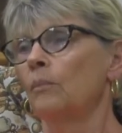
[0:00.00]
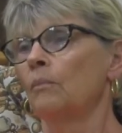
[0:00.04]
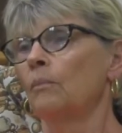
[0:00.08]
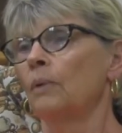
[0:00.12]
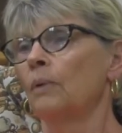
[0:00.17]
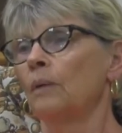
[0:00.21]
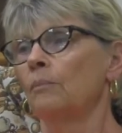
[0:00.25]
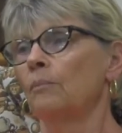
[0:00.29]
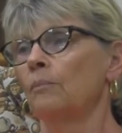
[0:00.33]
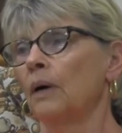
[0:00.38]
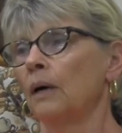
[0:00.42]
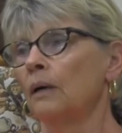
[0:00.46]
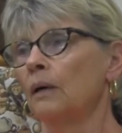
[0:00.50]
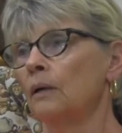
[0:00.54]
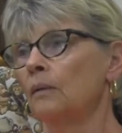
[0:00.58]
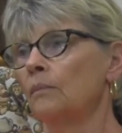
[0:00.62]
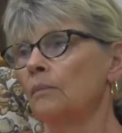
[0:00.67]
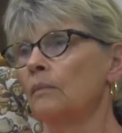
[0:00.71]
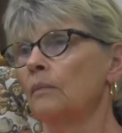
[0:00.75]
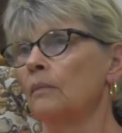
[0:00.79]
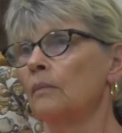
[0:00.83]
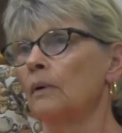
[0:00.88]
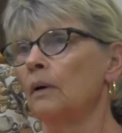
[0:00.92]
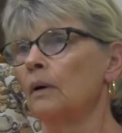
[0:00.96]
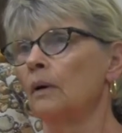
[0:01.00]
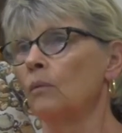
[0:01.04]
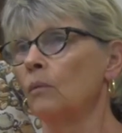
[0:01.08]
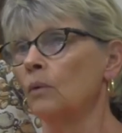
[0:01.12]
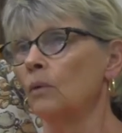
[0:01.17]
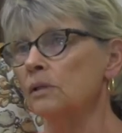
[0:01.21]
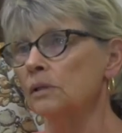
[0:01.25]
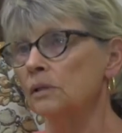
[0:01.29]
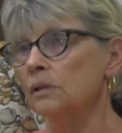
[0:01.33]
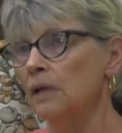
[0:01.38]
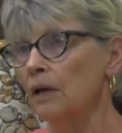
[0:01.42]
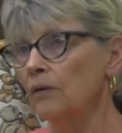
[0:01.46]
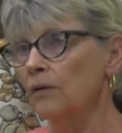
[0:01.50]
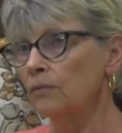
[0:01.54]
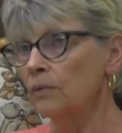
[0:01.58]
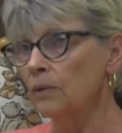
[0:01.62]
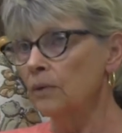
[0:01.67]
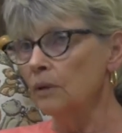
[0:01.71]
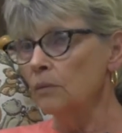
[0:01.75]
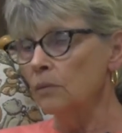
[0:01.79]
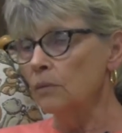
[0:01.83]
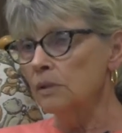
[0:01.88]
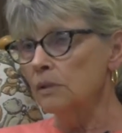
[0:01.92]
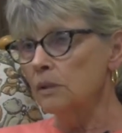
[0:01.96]
But Buncom was never,
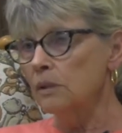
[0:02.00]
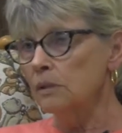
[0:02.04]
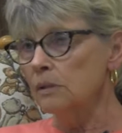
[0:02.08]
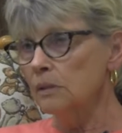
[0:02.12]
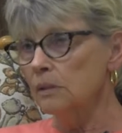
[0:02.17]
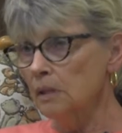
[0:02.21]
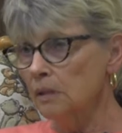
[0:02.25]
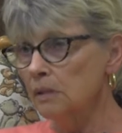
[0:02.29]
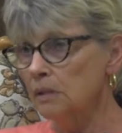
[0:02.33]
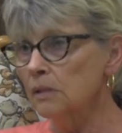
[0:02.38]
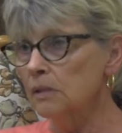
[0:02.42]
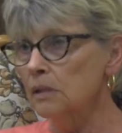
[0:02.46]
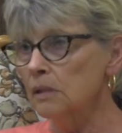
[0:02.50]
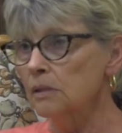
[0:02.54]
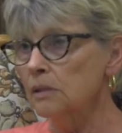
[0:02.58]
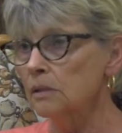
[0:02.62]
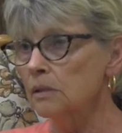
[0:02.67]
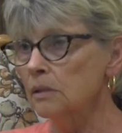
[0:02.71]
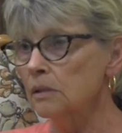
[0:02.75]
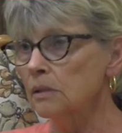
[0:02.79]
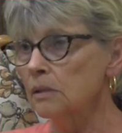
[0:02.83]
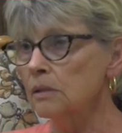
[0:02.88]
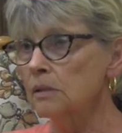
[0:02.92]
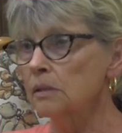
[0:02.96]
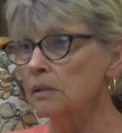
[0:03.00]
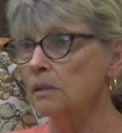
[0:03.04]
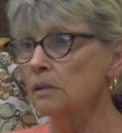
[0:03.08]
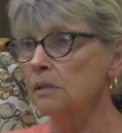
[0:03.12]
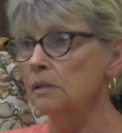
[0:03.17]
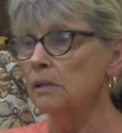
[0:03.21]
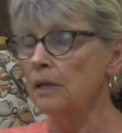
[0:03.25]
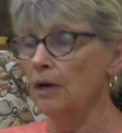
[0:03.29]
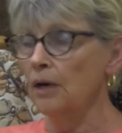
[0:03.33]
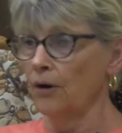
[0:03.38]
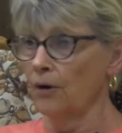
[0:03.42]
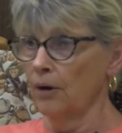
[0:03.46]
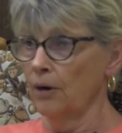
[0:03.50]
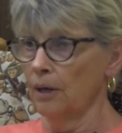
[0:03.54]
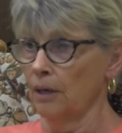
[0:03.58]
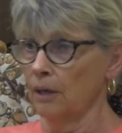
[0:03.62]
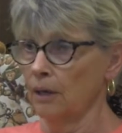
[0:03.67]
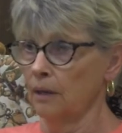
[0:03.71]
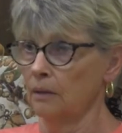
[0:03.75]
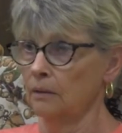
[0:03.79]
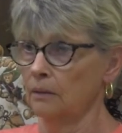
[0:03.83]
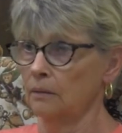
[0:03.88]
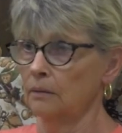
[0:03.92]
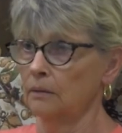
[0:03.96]
it was a census
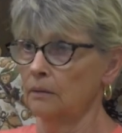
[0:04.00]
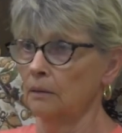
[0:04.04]
area.